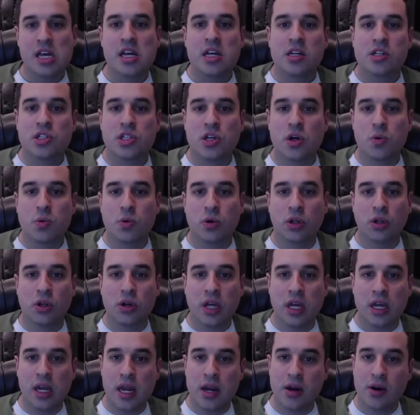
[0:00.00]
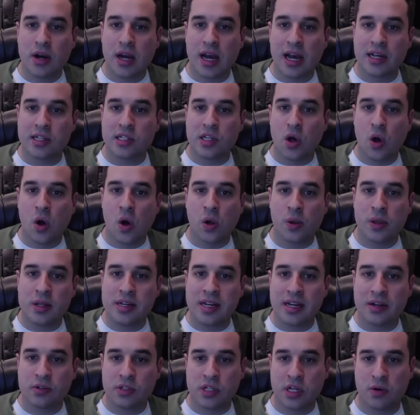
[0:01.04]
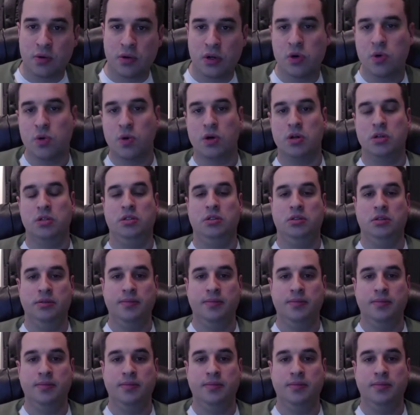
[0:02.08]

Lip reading: So we're looking here, guys, all in the downtown core,